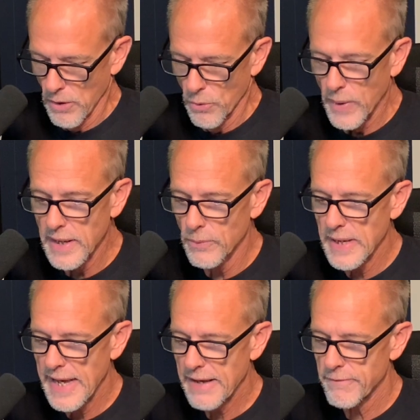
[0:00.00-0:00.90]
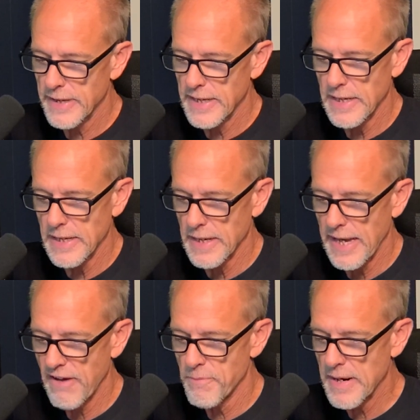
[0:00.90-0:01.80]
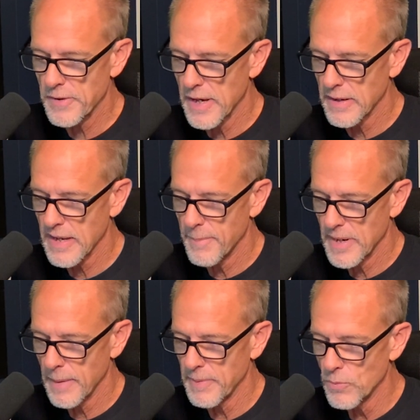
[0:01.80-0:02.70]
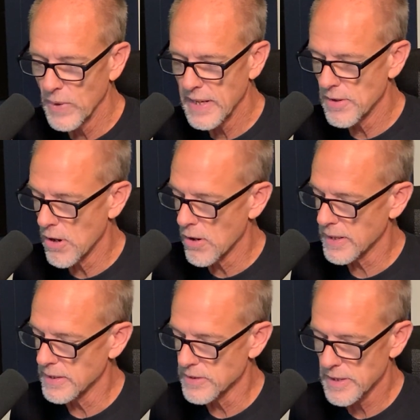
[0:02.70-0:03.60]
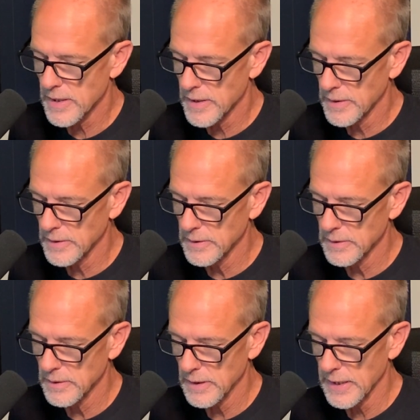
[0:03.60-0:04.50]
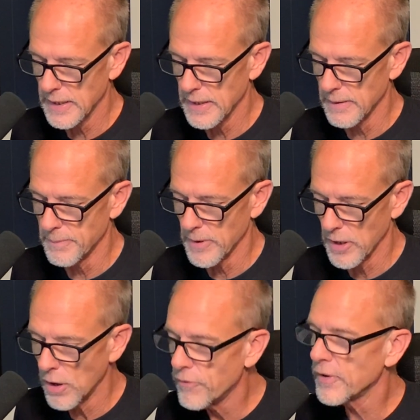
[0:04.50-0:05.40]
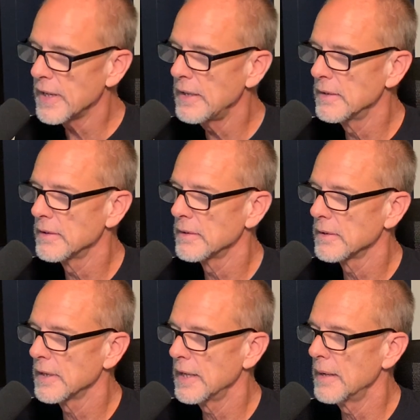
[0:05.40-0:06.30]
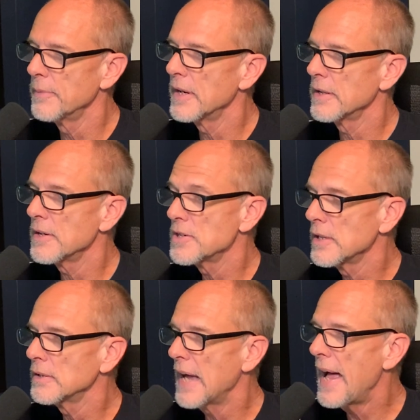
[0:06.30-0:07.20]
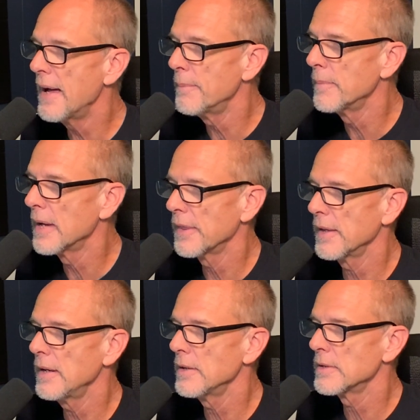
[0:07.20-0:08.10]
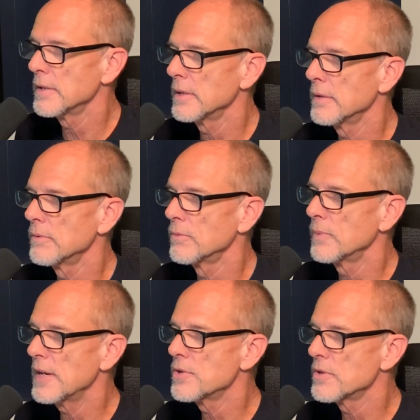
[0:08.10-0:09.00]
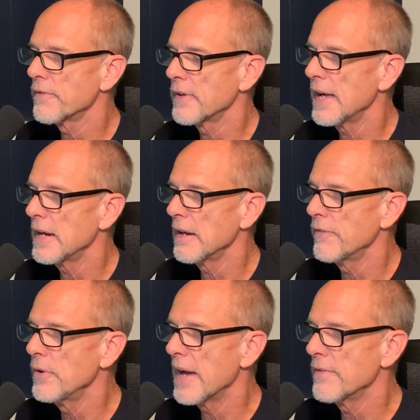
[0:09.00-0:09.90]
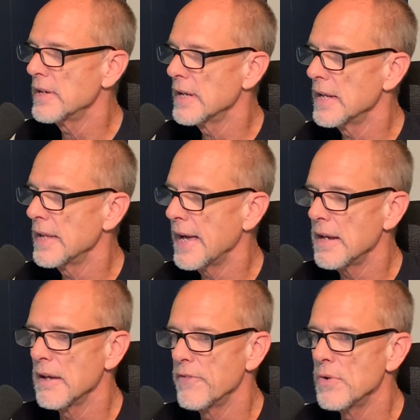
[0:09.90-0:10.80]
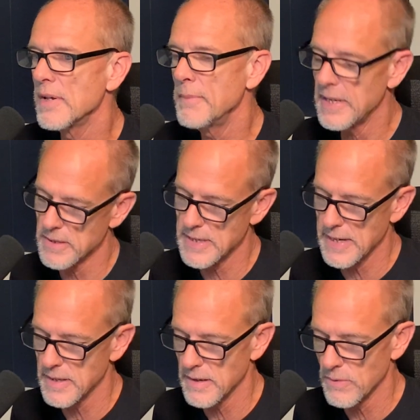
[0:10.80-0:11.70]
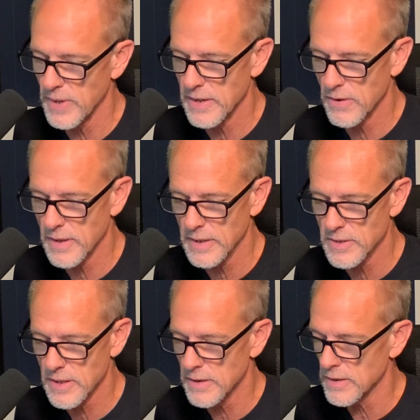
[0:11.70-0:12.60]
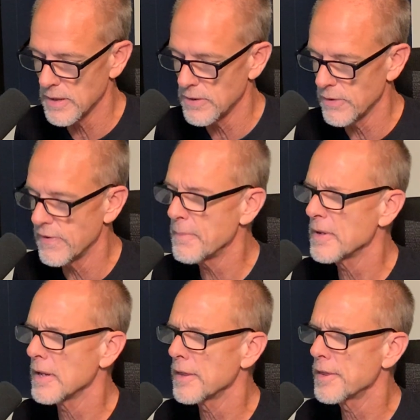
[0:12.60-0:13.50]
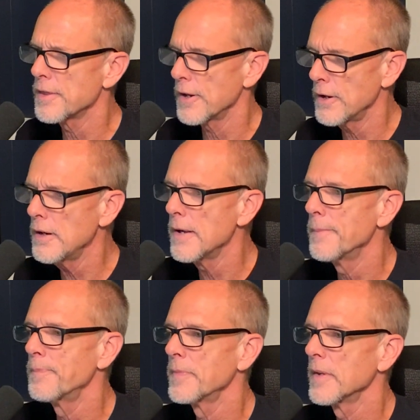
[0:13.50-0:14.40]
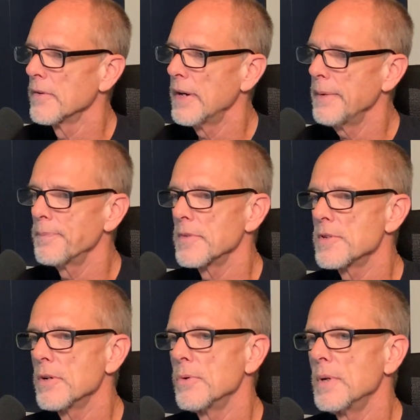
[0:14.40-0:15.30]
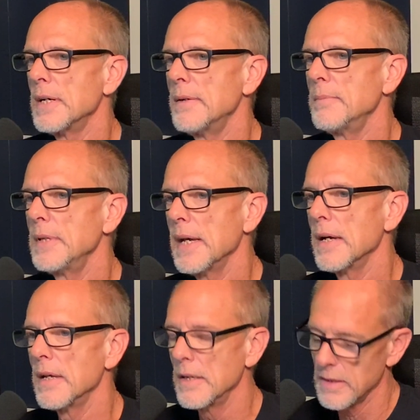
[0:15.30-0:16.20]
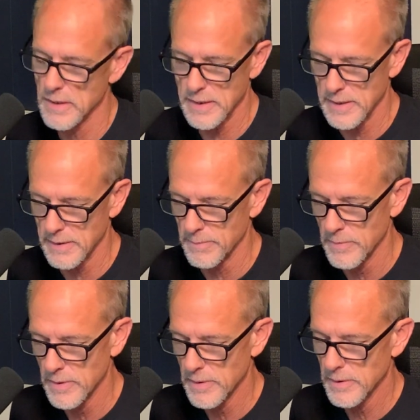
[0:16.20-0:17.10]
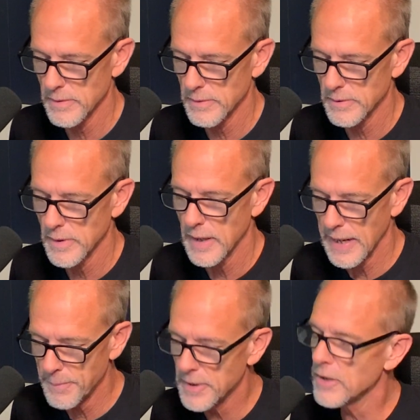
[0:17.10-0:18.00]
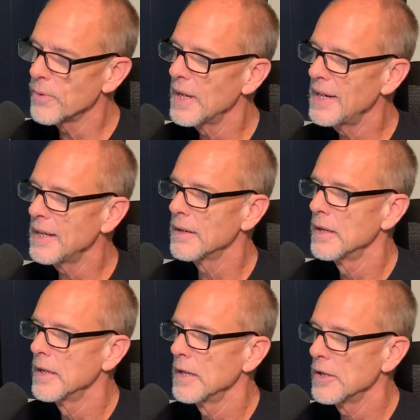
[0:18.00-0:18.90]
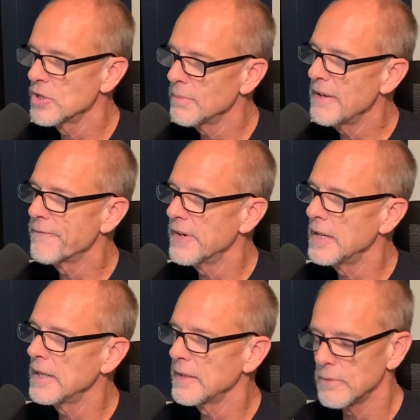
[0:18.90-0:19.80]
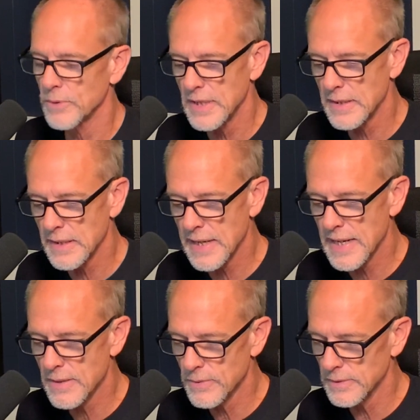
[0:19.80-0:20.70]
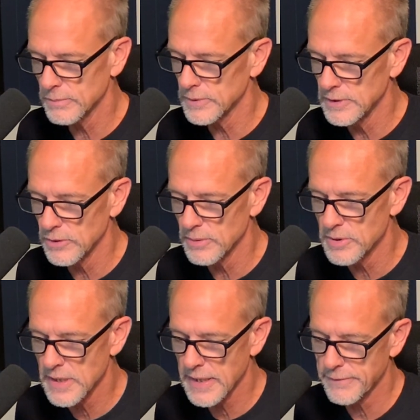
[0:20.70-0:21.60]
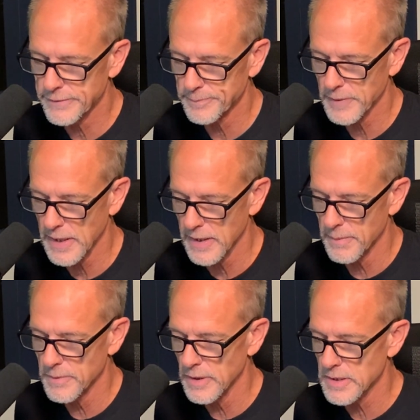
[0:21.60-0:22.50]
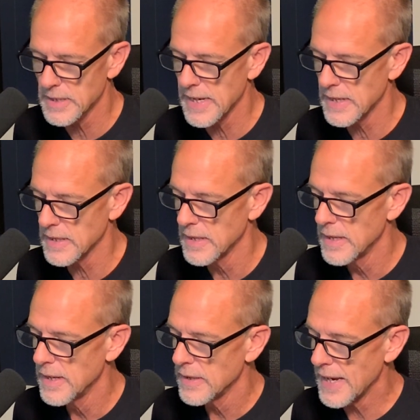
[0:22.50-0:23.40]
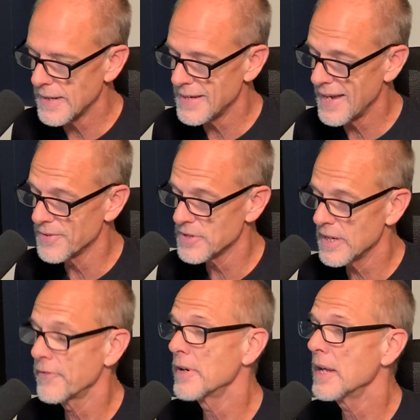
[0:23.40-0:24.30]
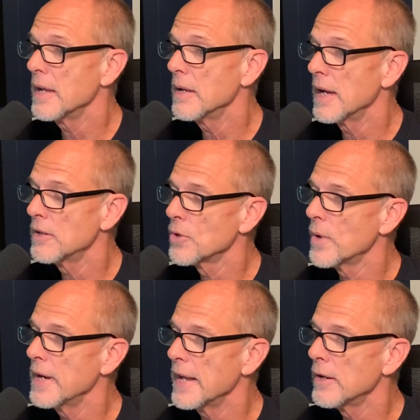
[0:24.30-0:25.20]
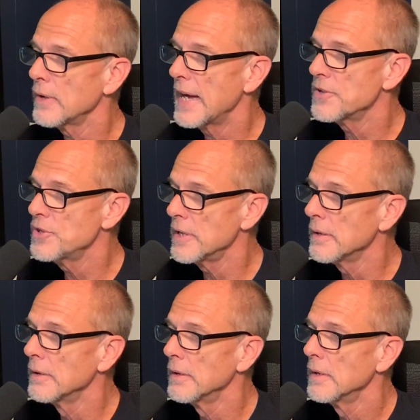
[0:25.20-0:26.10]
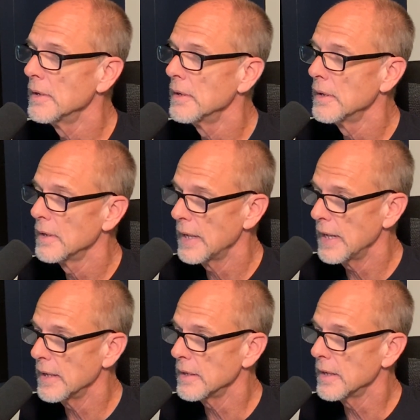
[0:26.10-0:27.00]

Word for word: Well, we have a, a uh, half marathon coming up in Wynne, Arkansas. Um, hopefully, um, there, there's still time, I think, to register for that if you haven't done that. And if you can meet us out there in Wynne, Arkansas on November the 3rd, mm-hmm. right? So, uh, yeah. Um, and you're going to run that one, right? I'm going to run it. Yeah. It should be fun. We'll get together, we'll, we'll do some stuff. Uh, looks like that town suffered a, a tornado last year. Oh, wow. And